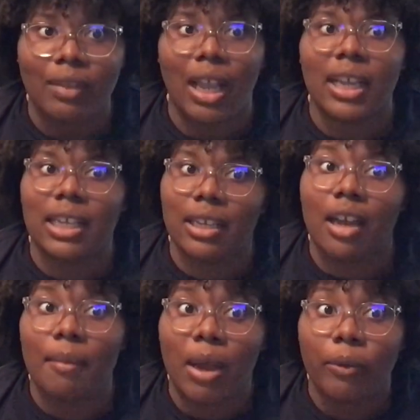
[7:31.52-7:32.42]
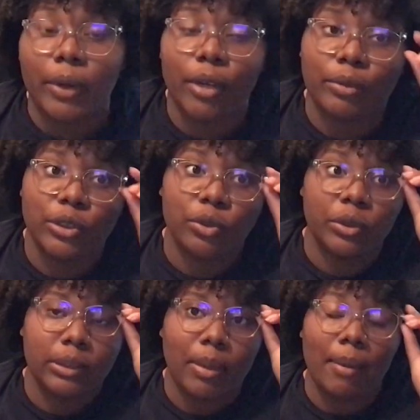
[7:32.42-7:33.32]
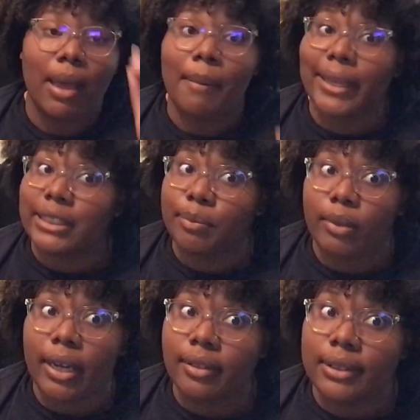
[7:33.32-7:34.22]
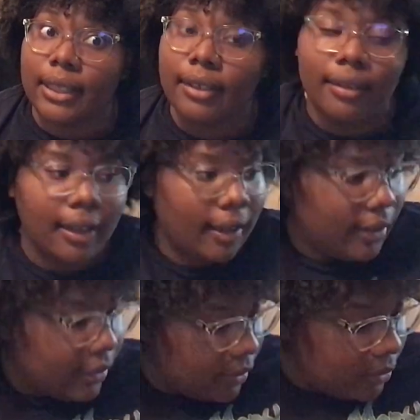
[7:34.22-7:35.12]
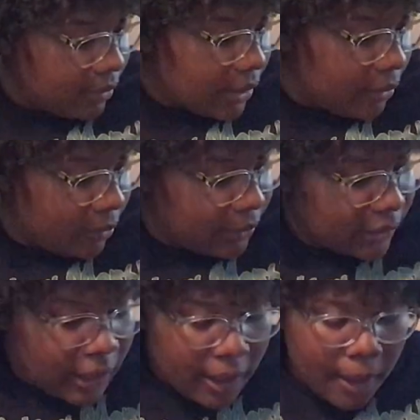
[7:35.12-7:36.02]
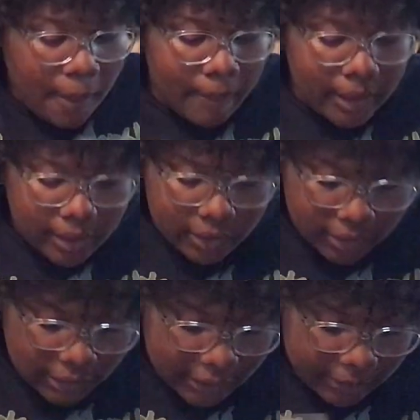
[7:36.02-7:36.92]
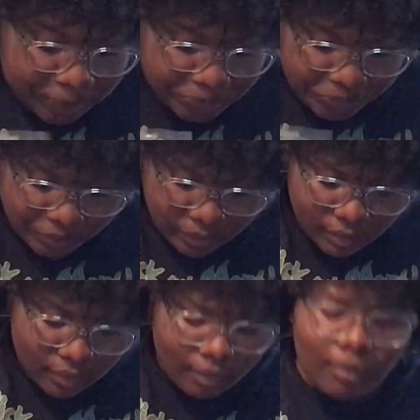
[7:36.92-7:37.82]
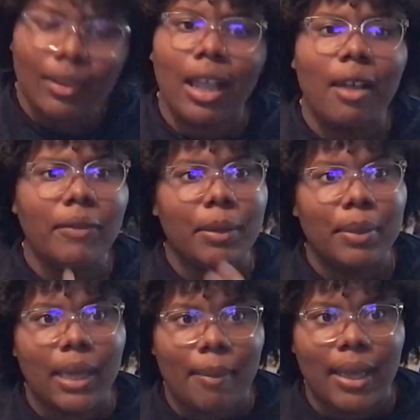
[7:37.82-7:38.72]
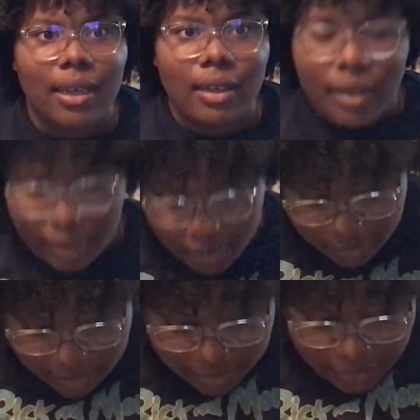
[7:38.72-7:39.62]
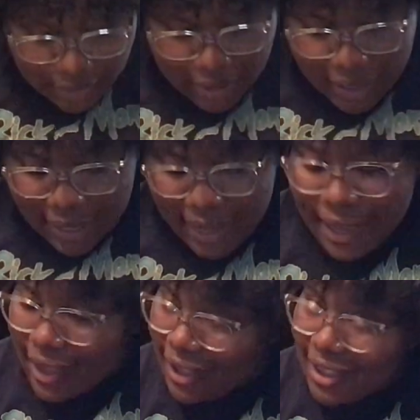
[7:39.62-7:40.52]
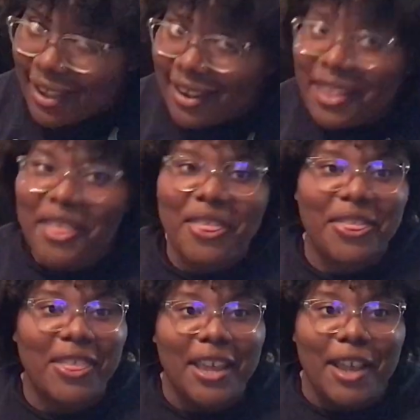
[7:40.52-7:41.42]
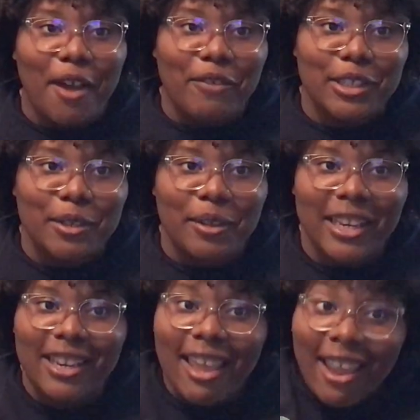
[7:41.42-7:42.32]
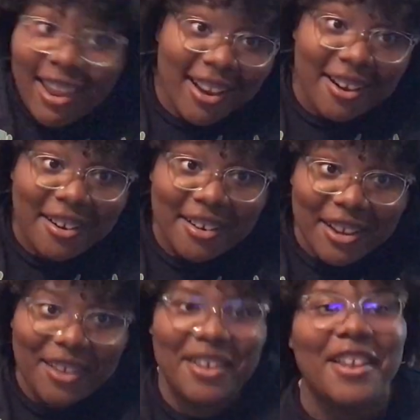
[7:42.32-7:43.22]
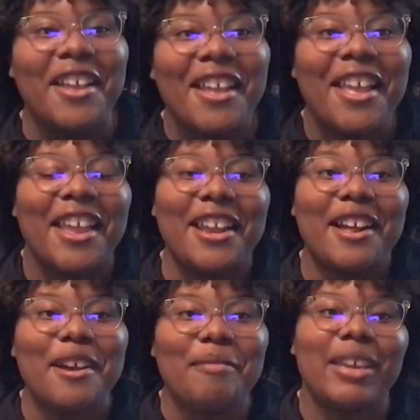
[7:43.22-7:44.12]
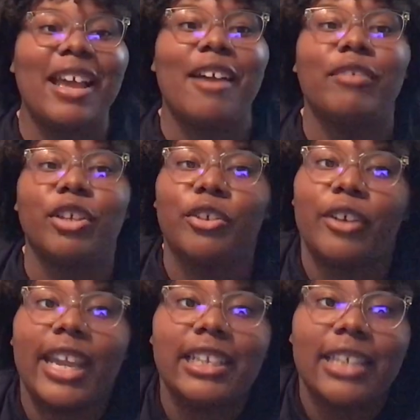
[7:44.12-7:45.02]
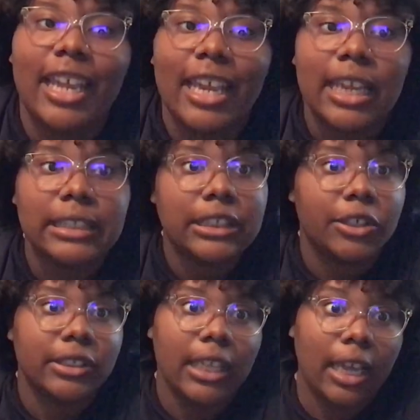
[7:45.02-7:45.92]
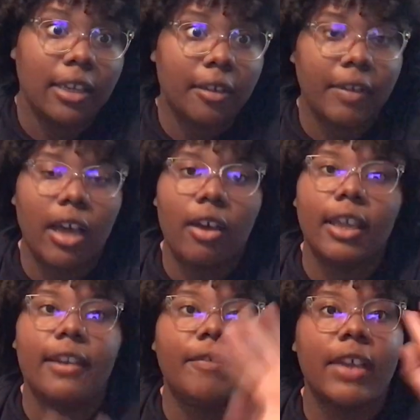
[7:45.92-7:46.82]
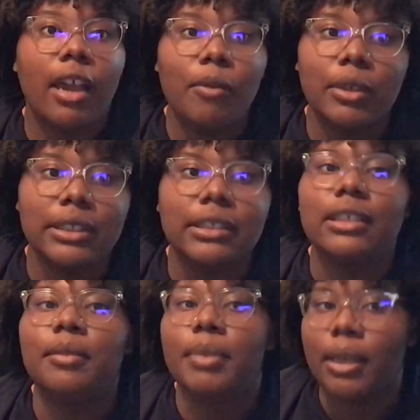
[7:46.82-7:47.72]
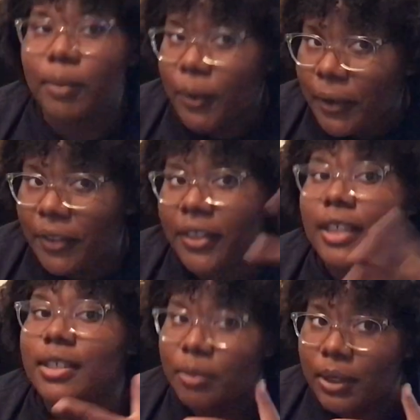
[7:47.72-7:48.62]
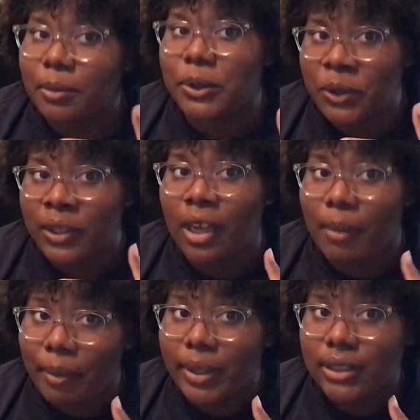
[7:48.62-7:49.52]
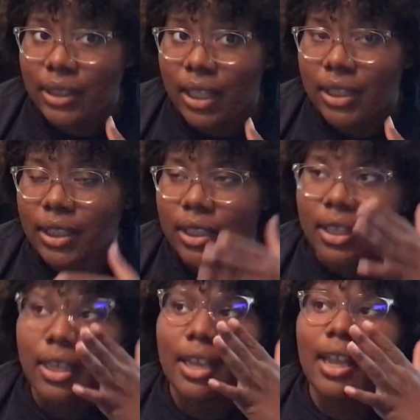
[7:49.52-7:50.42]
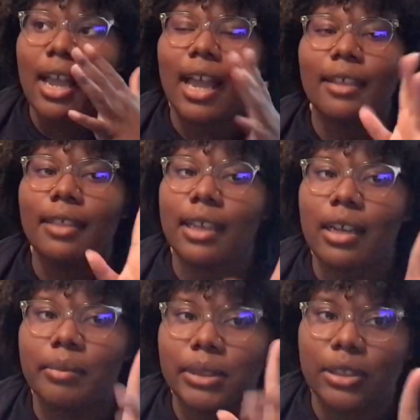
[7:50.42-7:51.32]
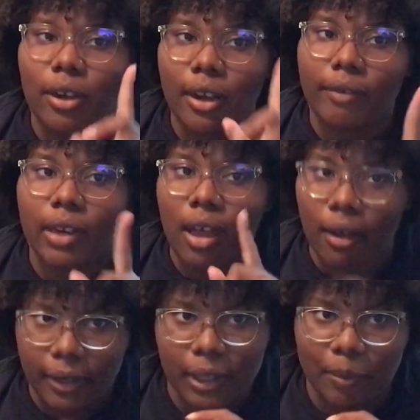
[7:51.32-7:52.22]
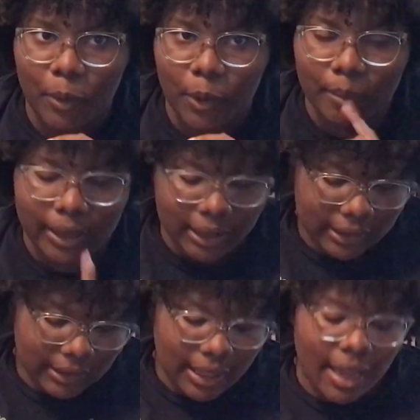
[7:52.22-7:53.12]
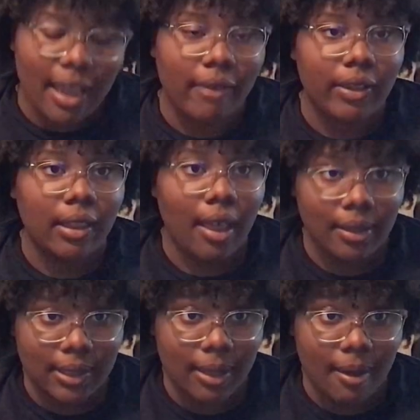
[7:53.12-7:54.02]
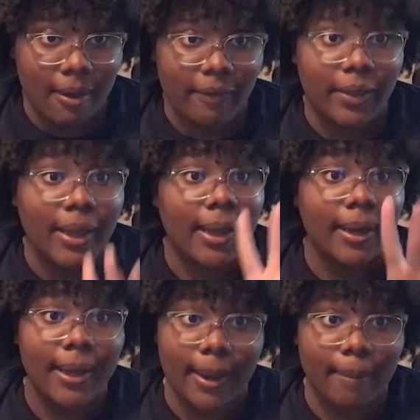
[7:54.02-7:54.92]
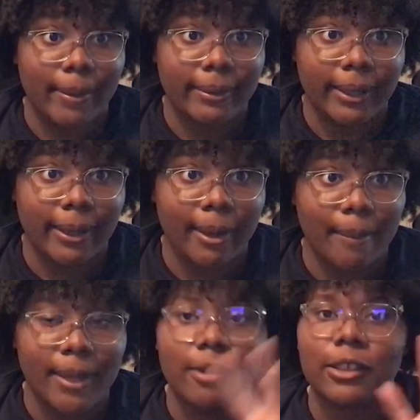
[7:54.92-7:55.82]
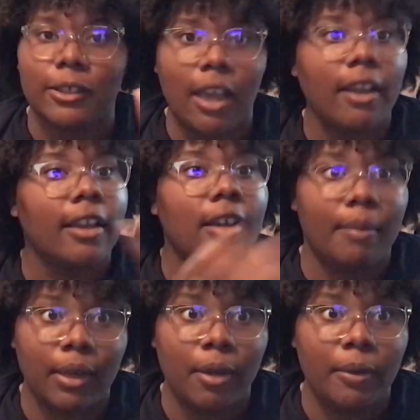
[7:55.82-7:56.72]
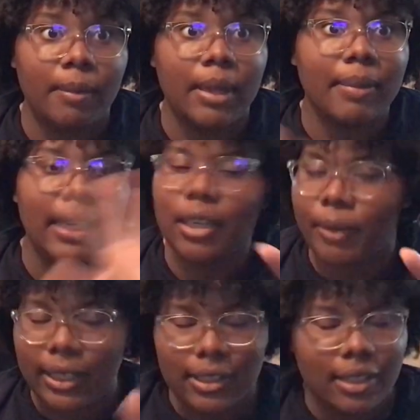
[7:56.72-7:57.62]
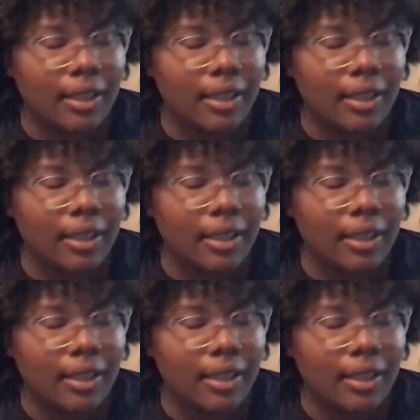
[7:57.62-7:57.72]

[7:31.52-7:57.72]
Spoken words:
I can give y'all my real results, baby. I might sprout a tail out here. Who knows? But, yeah. I'm gonna put that back in there. And thank y'all for tuning in. And I hope y'all have a great day. And seriously, I love y'all. And if y'all want to see a bit more of this, what I'm showing y'all my personality, I think I'm going to start vlogging more because I have a lot to offer. And I got a birthday coming up, so y'all can come along with me. But anyways,